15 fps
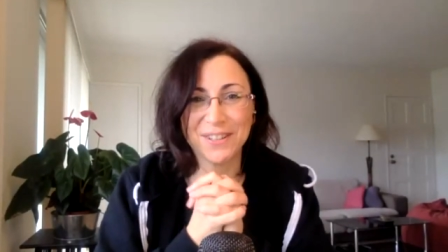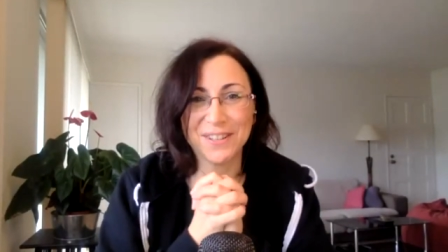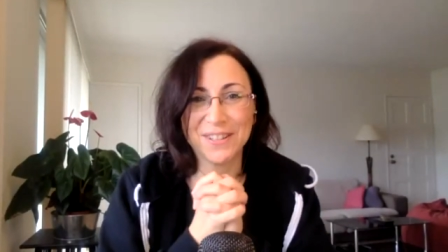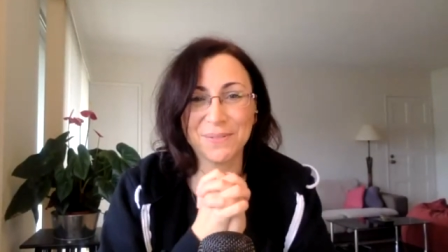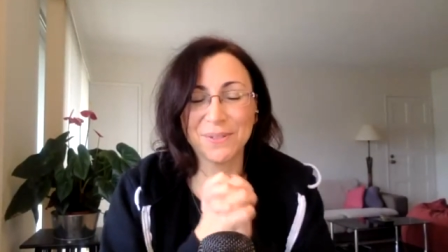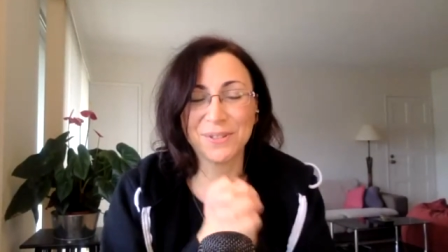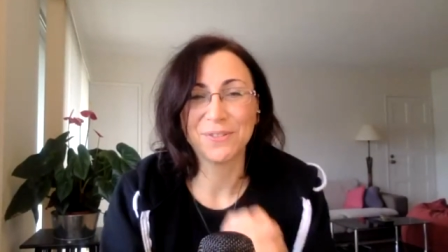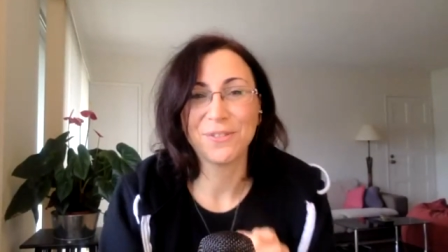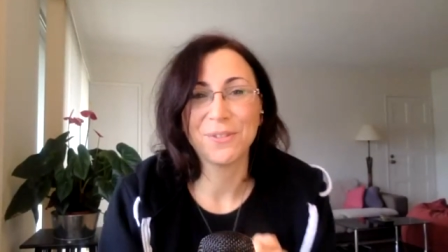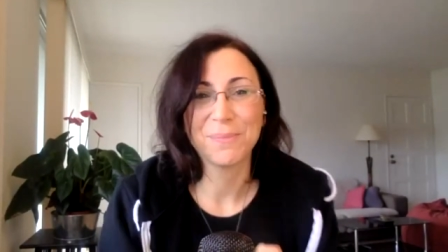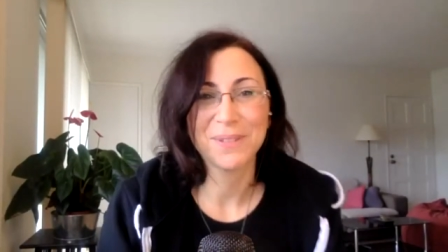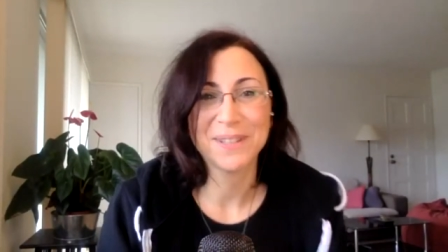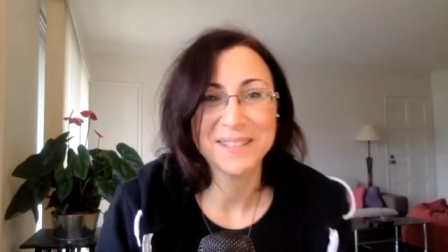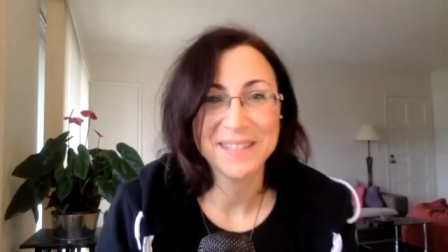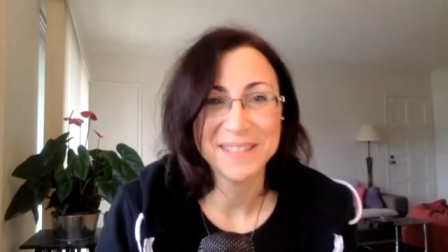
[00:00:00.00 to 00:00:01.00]
this wonderful
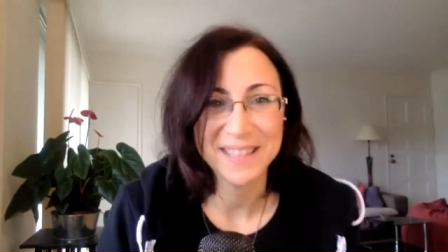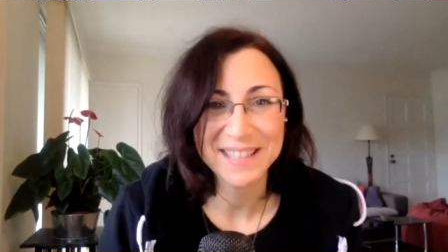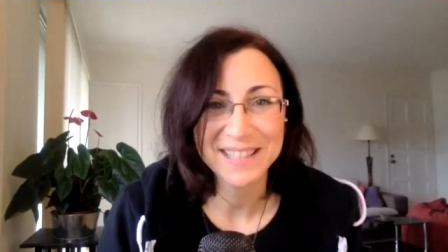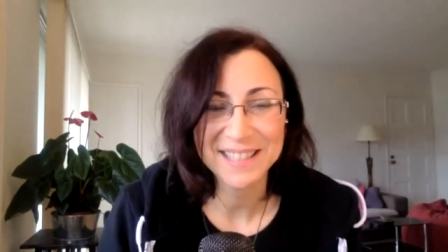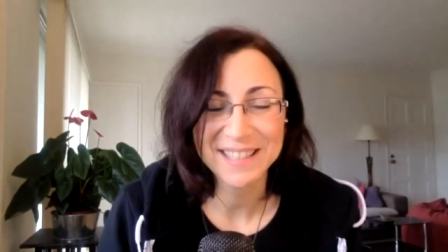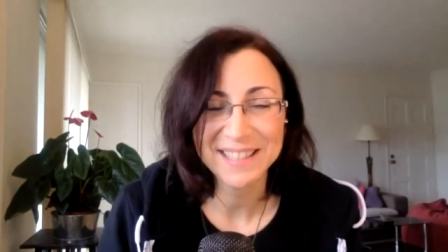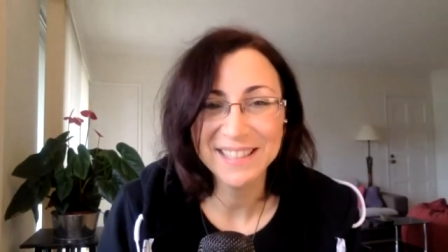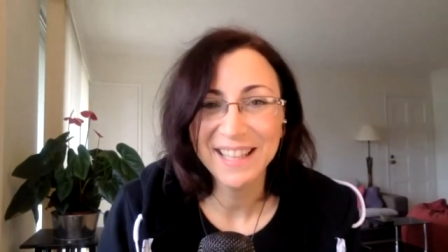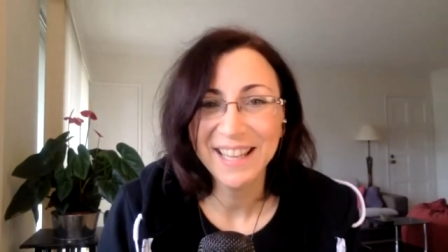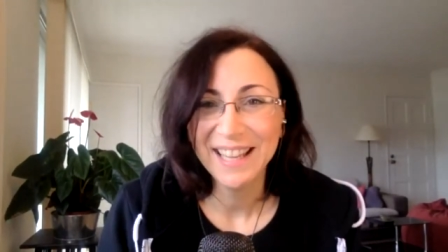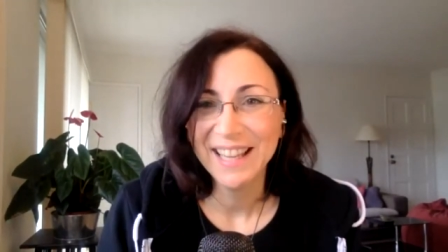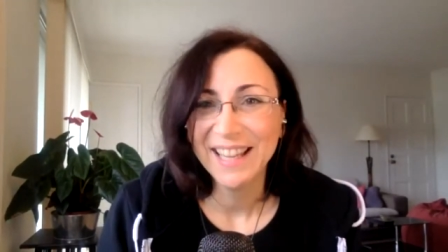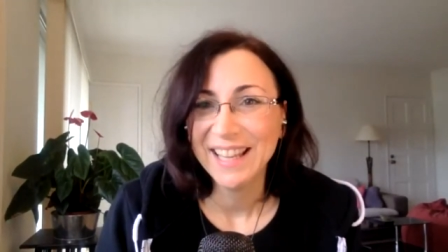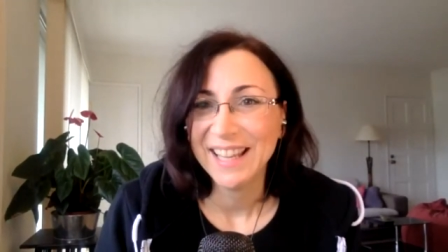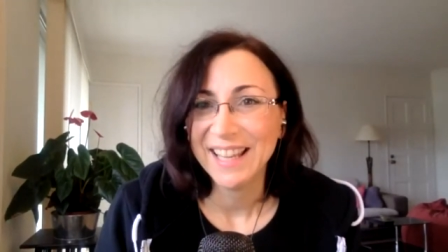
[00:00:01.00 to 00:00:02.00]
presentation.
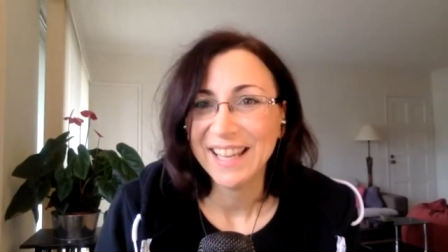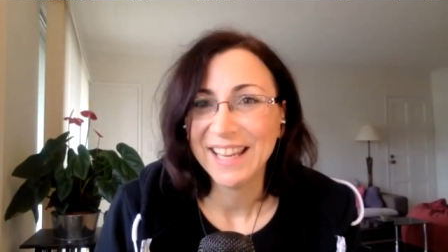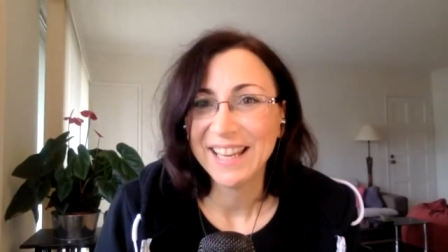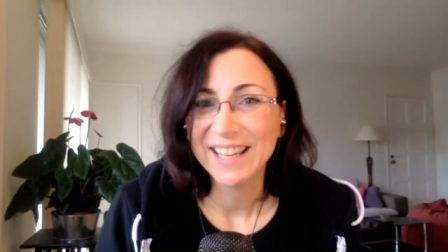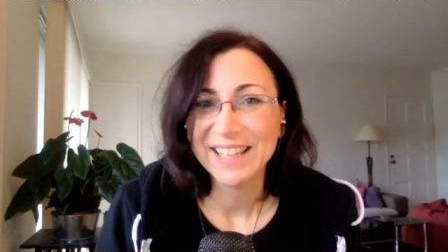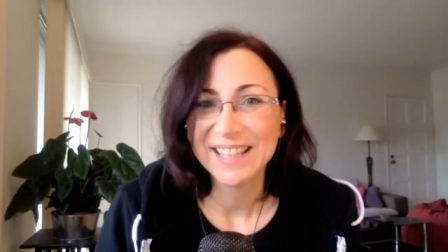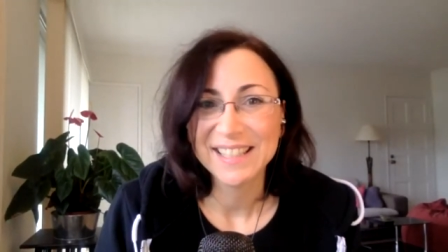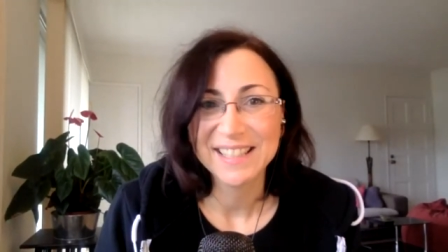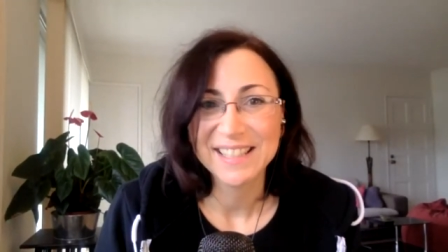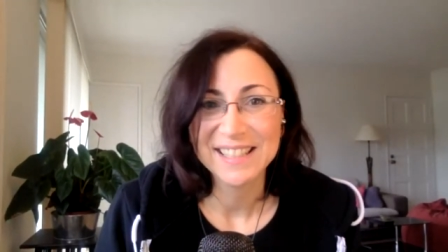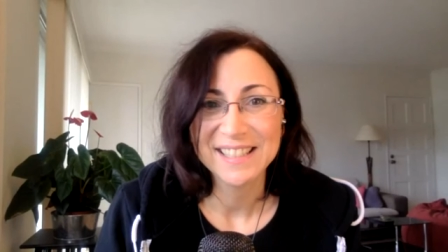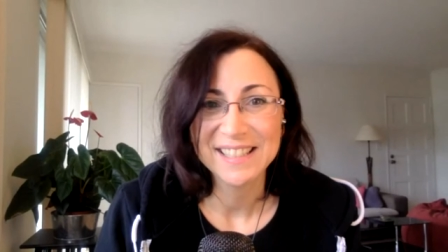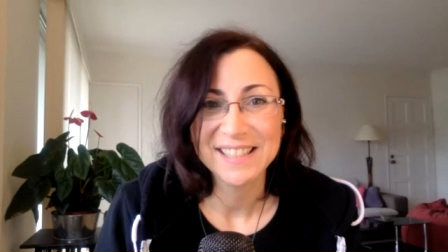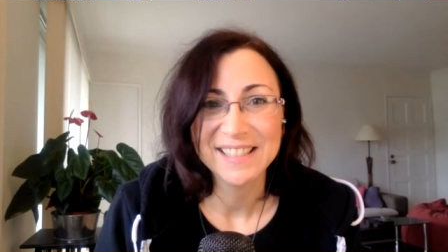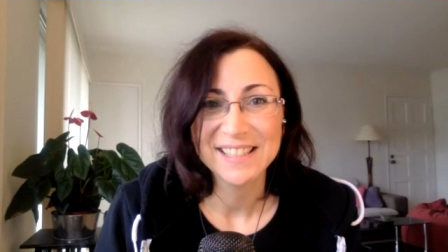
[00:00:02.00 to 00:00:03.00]

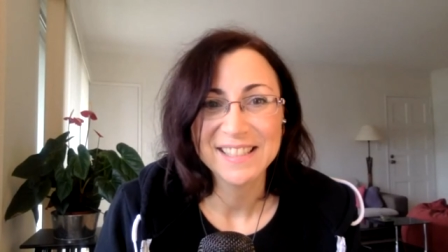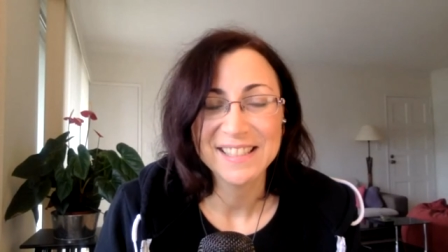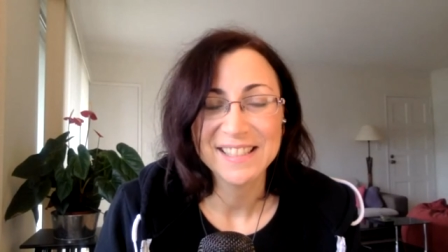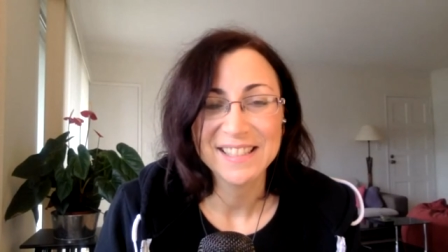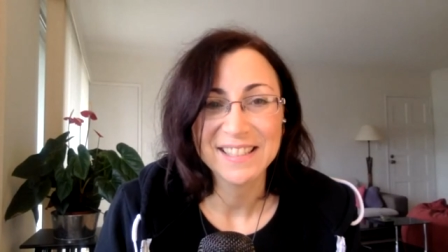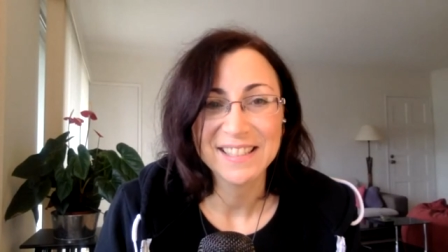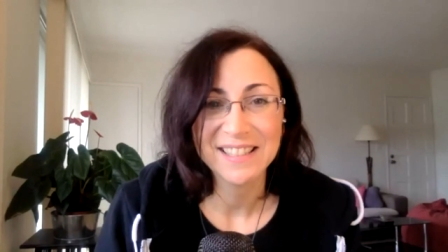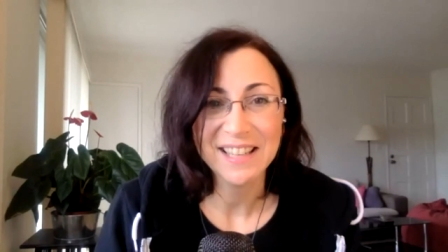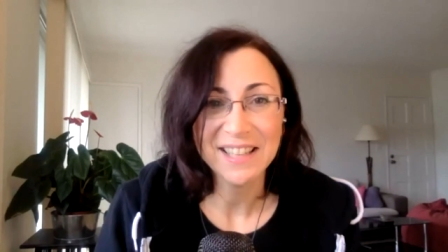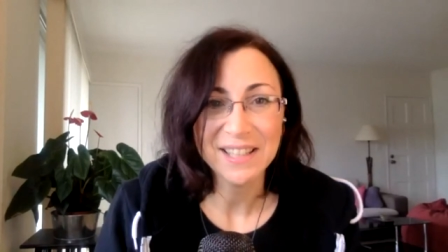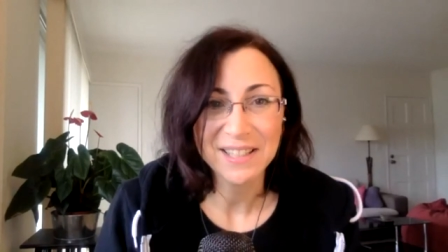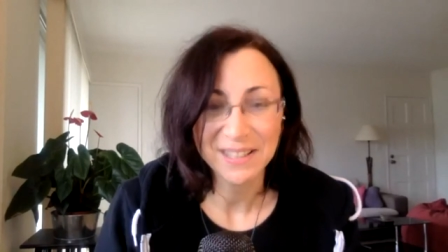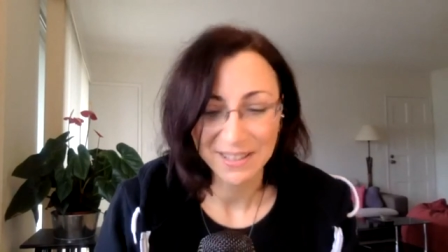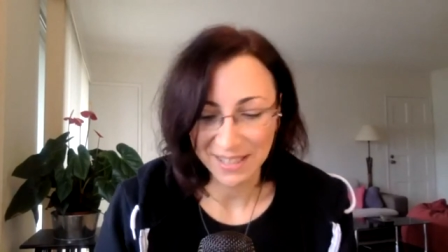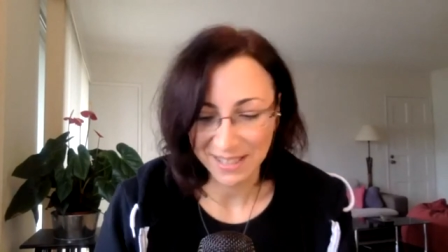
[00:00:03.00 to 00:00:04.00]
And uh,
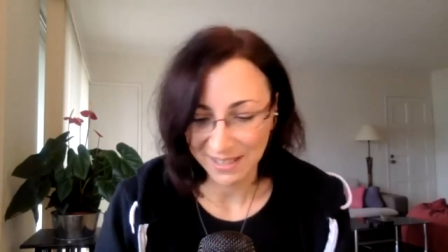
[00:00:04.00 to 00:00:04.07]
yeah,